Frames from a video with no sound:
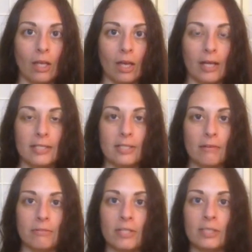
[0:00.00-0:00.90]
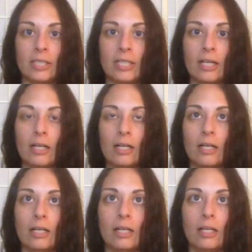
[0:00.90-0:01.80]
It's definitely
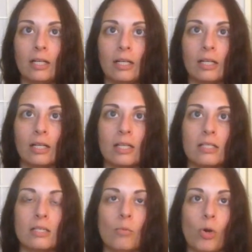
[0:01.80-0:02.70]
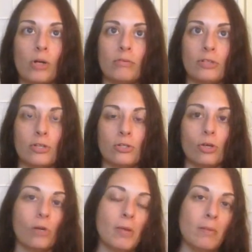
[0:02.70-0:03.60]
somewhat of a
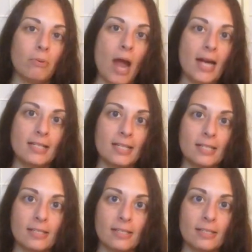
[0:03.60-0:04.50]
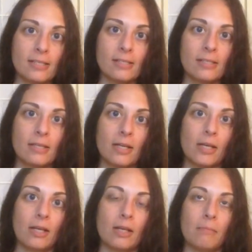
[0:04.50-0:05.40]
discernment practice,
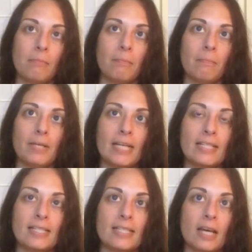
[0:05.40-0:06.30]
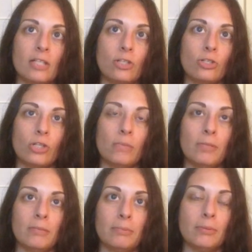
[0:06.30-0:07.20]
but it's a
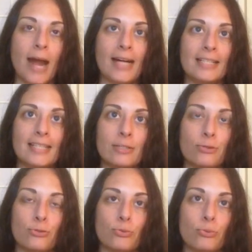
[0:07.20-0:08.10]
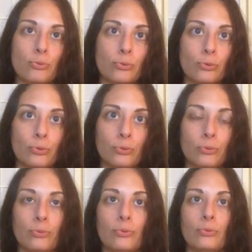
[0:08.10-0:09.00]
discernment practice through